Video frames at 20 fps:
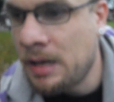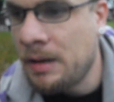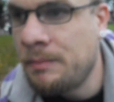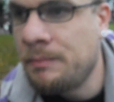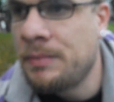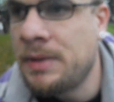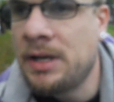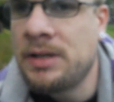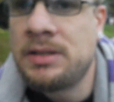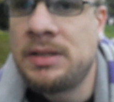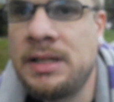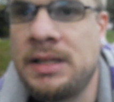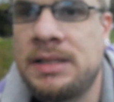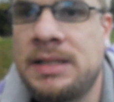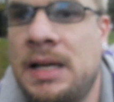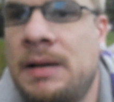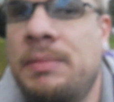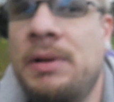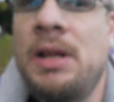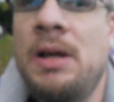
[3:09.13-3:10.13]
There's links
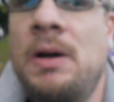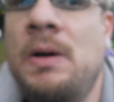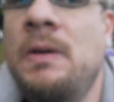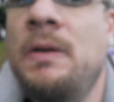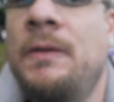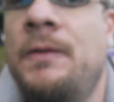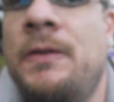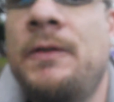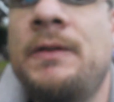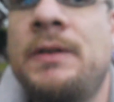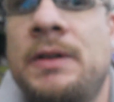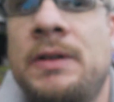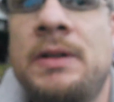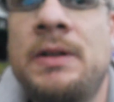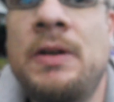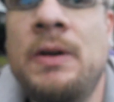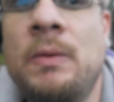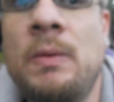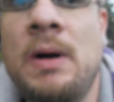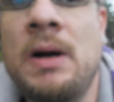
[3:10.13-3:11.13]
down below
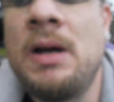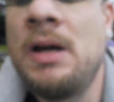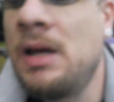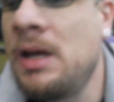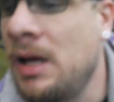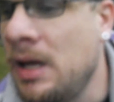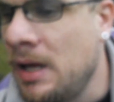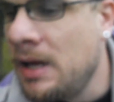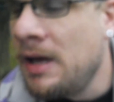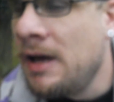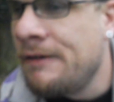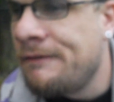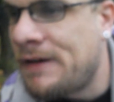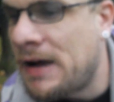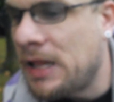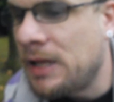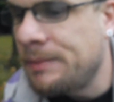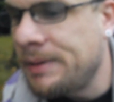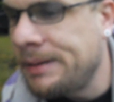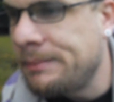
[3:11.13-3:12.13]
to follow
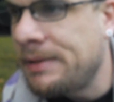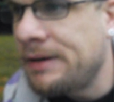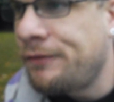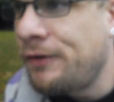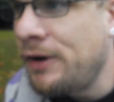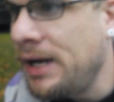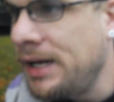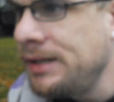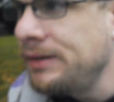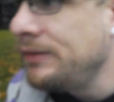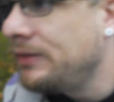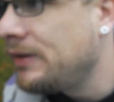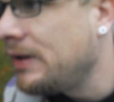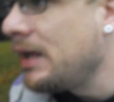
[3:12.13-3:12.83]
me and my friends,